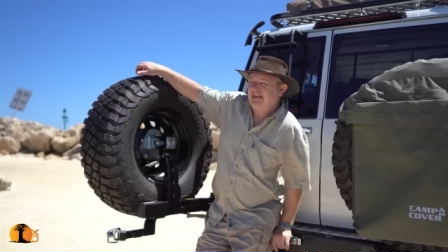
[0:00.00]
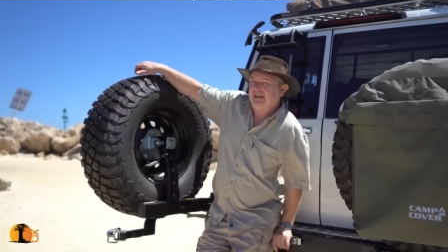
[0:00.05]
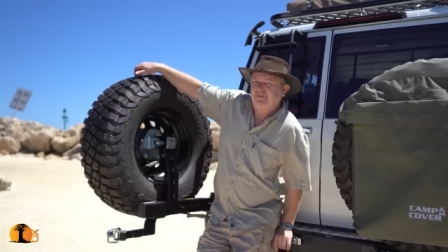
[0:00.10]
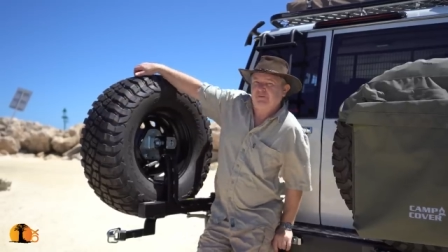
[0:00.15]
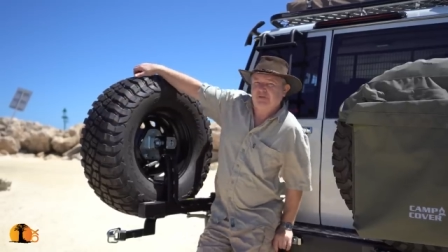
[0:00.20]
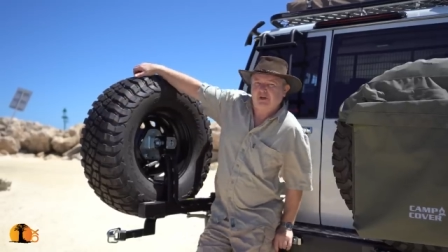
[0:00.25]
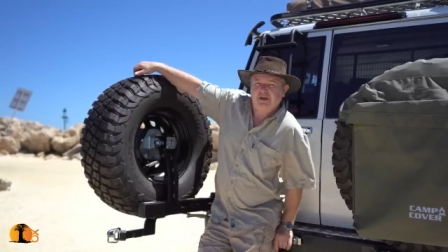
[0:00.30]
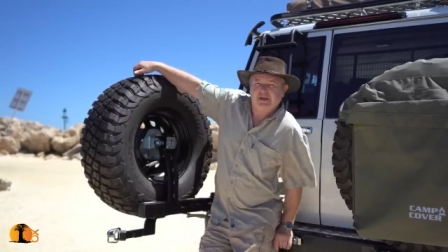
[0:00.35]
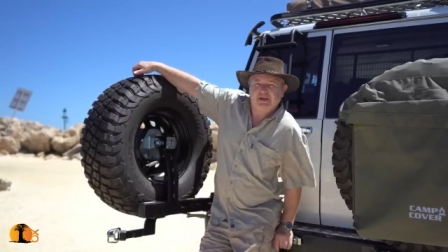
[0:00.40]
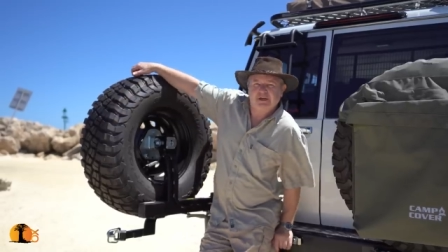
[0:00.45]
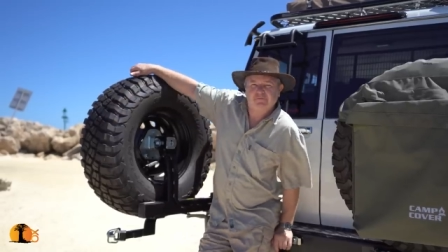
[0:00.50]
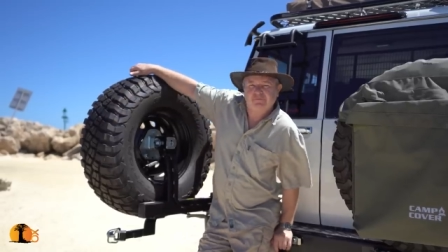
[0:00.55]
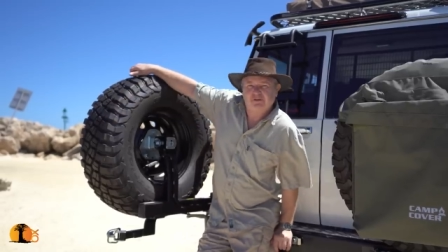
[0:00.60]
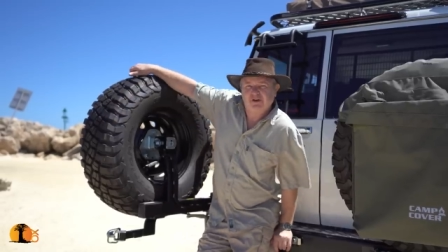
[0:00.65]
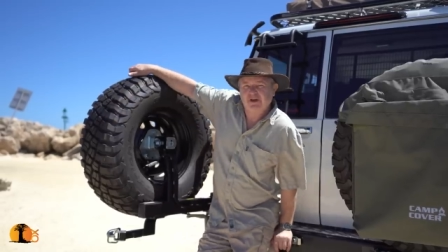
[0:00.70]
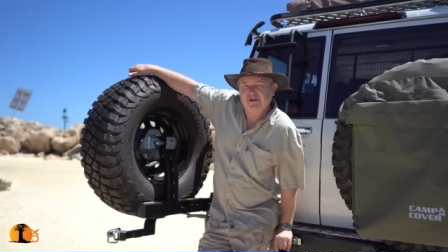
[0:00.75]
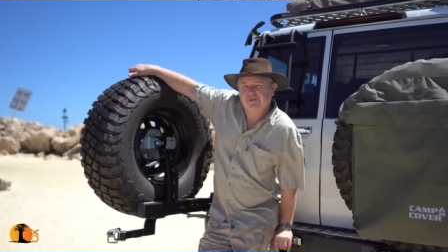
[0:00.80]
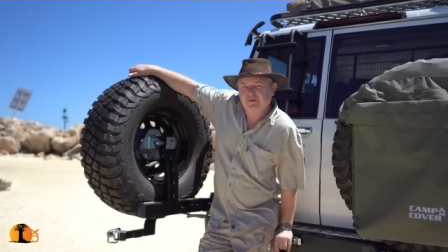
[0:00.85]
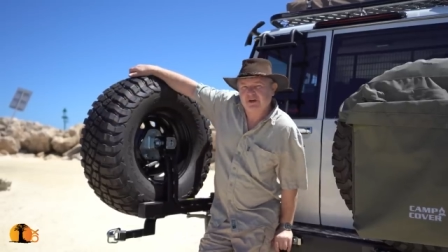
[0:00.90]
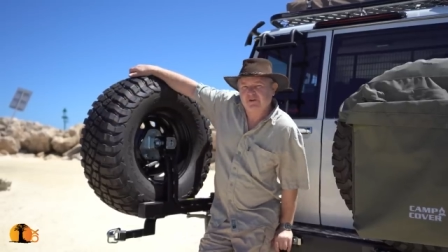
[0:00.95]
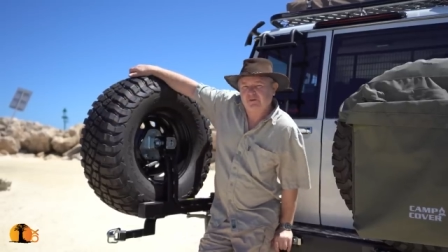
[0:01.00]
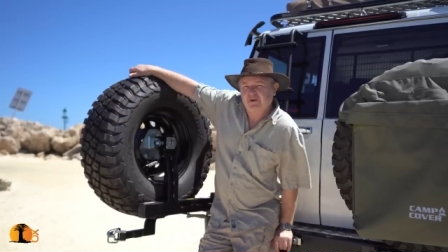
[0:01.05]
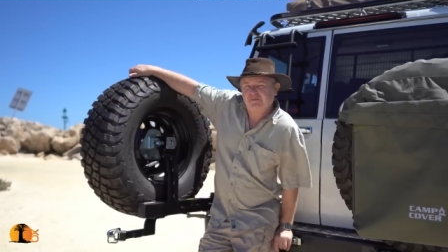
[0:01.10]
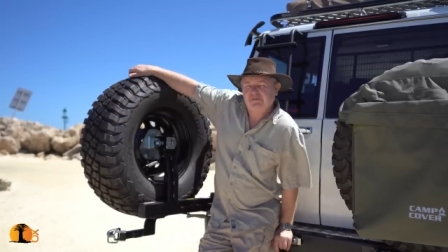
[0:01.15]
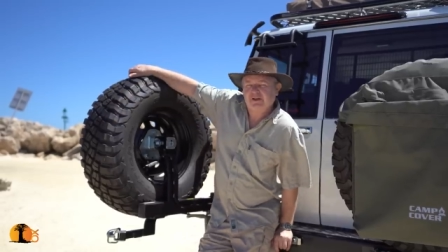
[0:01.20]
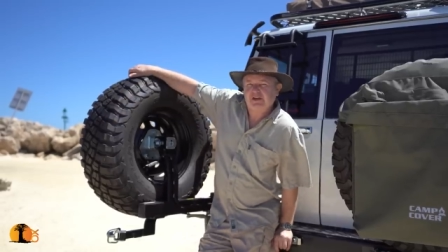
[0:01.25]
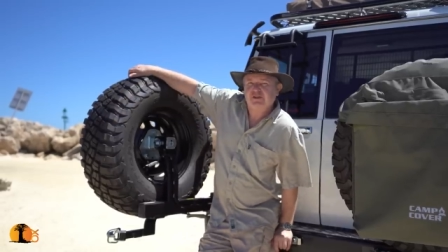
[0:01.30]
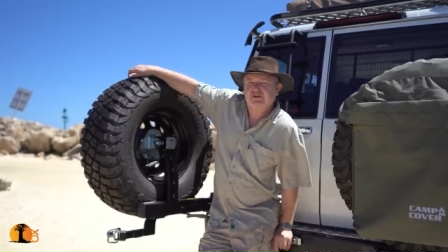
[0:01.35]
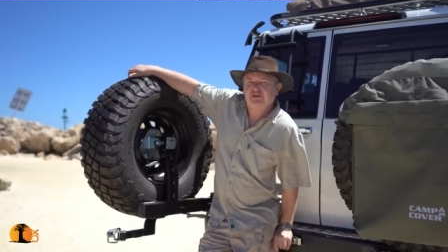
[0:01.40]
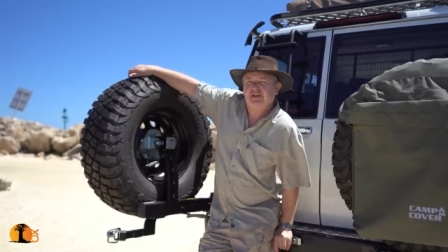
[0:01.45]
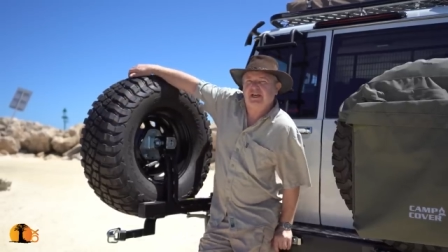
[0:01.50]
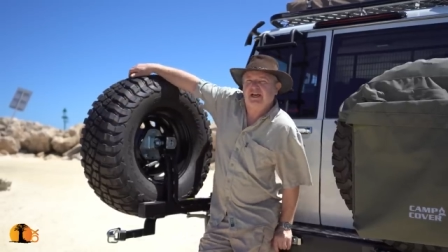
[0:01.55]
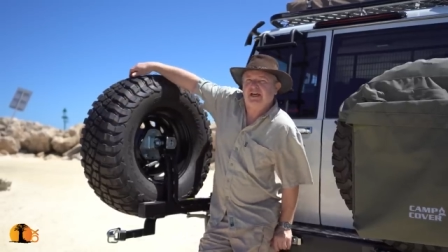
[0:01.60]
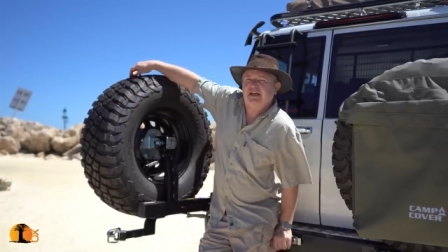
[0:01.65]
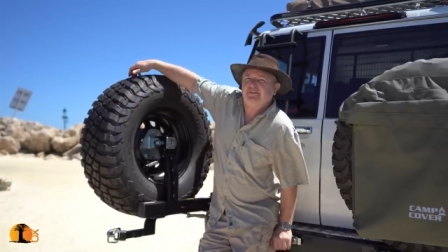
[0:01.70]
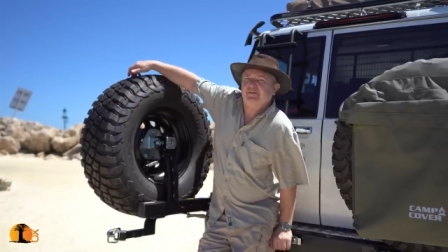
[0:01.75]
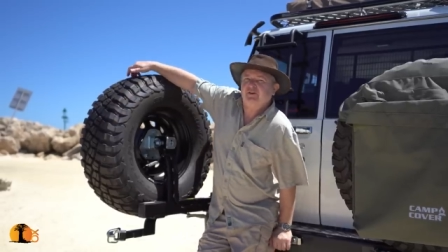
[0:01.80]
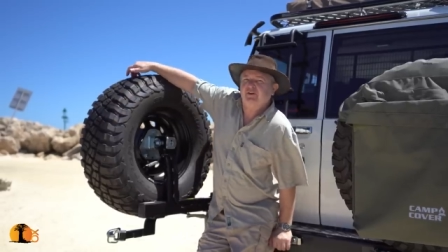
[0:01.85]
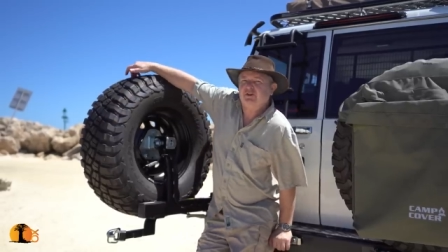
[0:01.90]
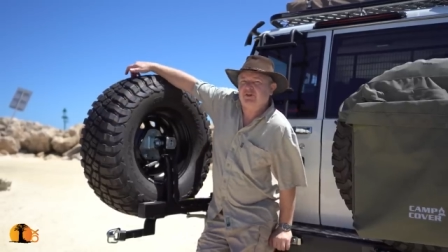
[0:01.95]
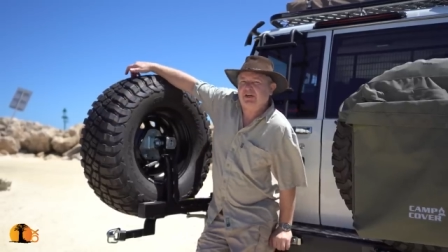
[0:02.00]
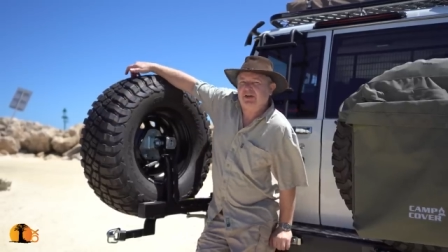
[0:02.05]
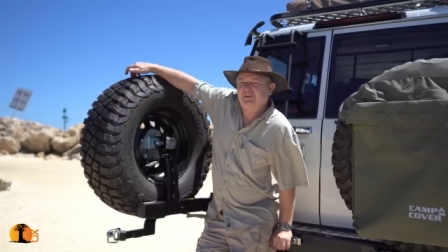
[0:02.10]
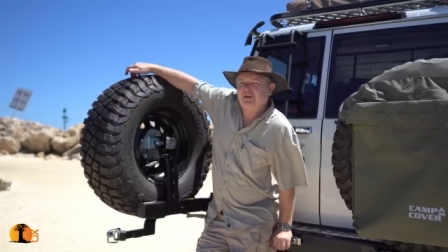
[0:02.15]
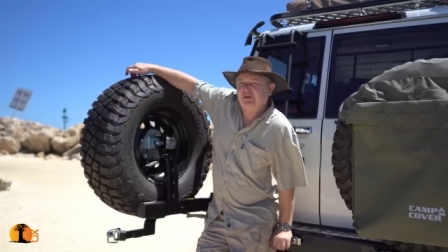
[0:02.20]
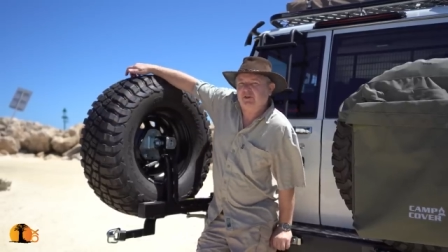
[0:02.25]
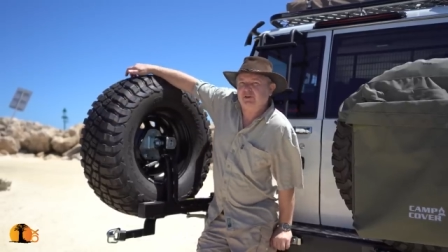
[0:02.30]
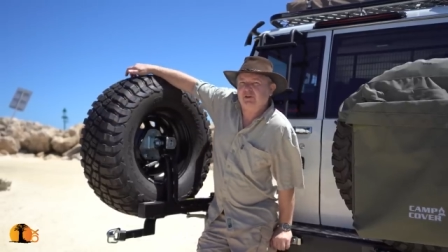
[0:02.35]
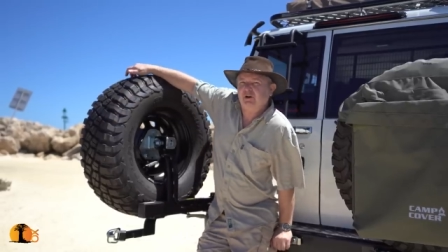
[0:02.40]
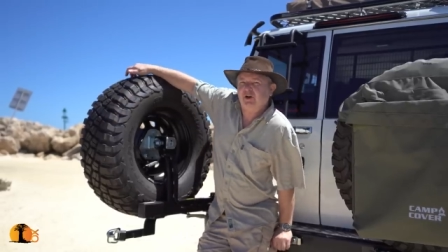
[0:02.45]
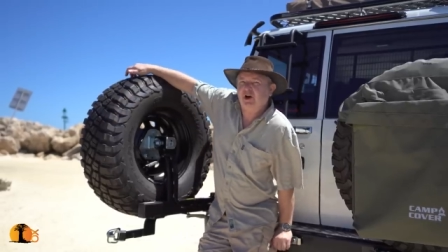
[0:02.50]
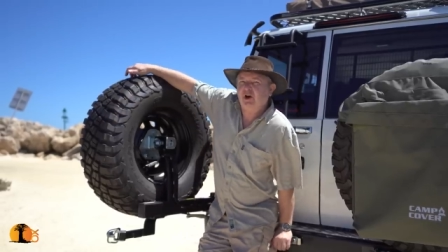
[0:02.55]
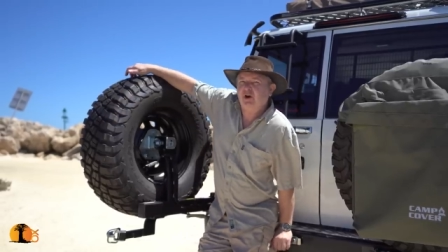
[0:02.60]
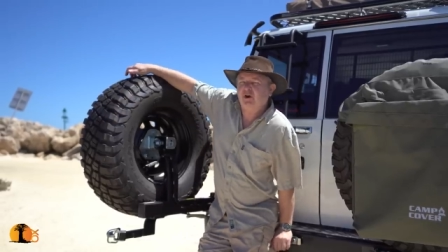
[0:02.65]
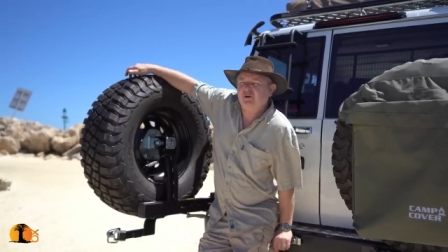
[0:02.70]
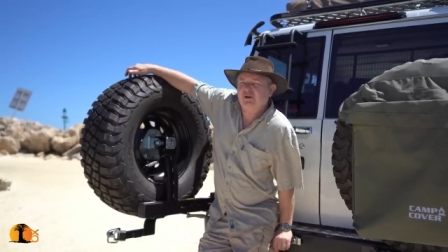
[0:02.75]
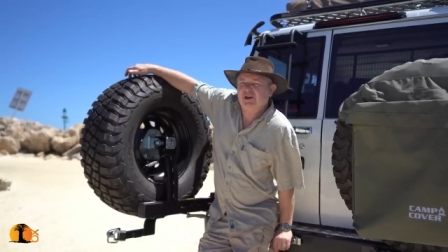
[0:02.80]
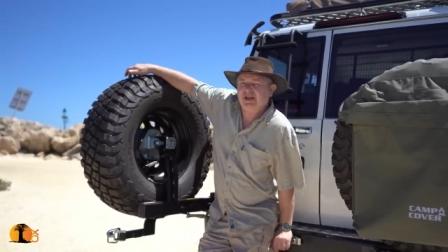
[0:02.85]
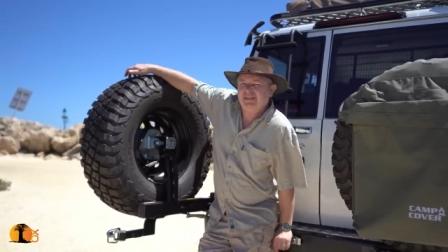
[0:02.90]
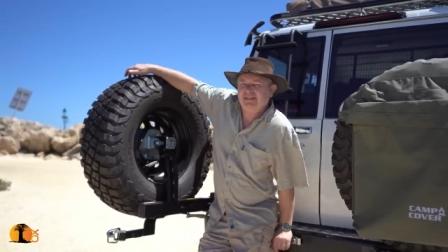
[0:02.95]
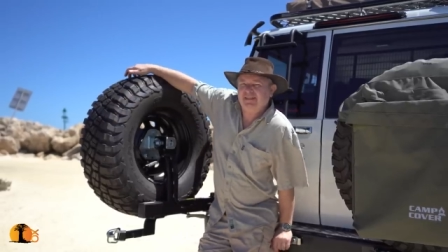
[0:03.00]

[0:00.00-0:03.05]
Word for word: if you're going in very, very rough country and if you're traveling on your own,